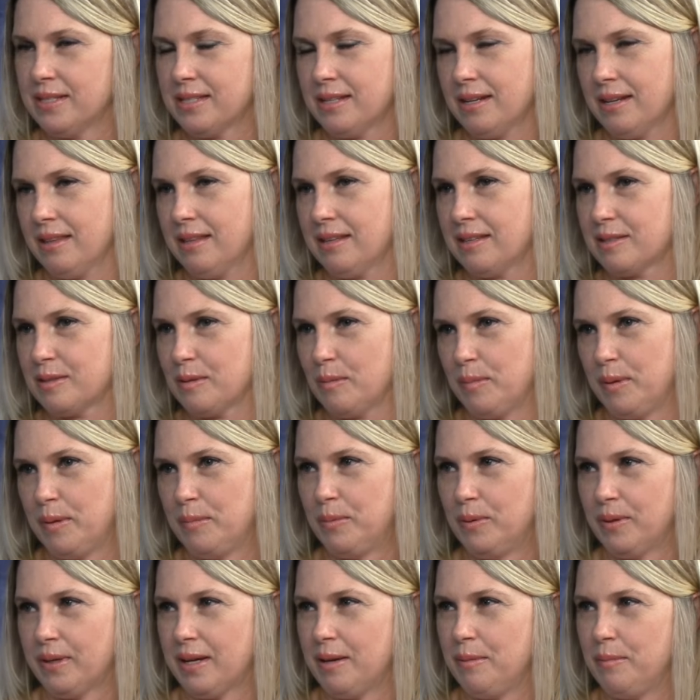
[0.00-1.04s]
And I think some
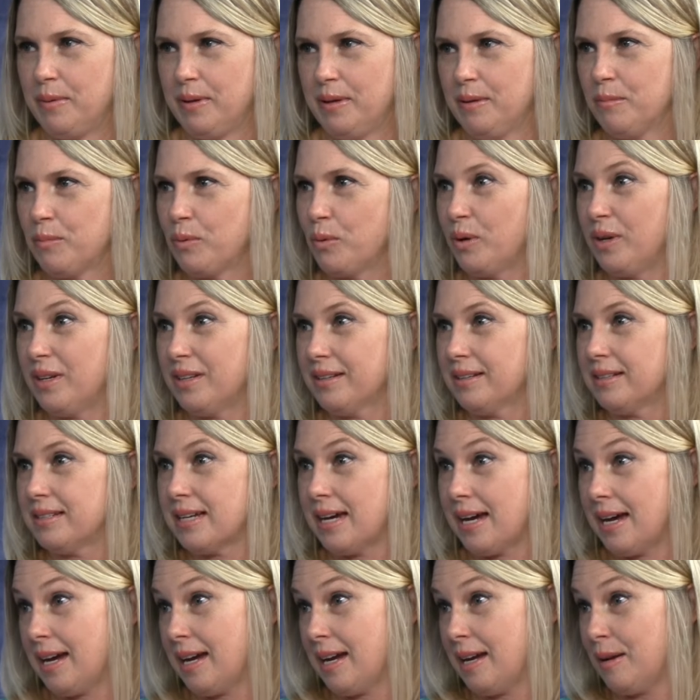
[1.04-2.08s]
people can pinpoint a
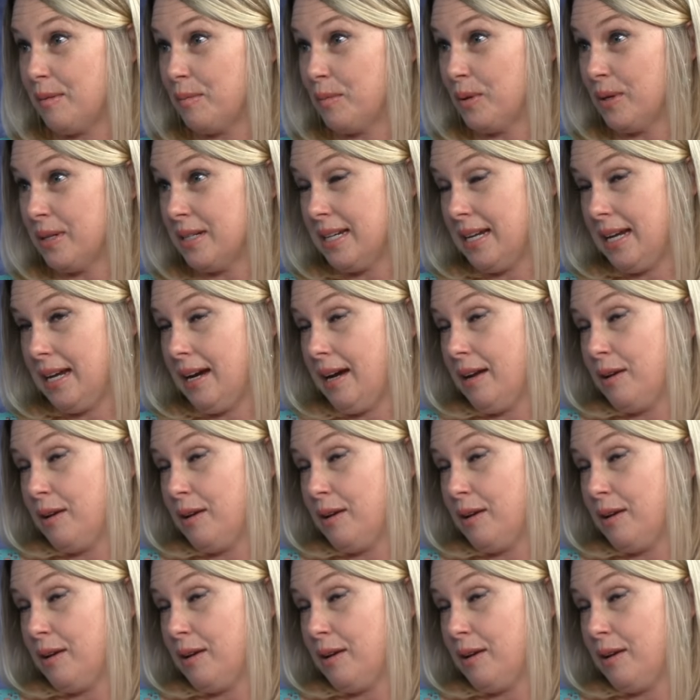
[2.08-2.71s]
time or a day.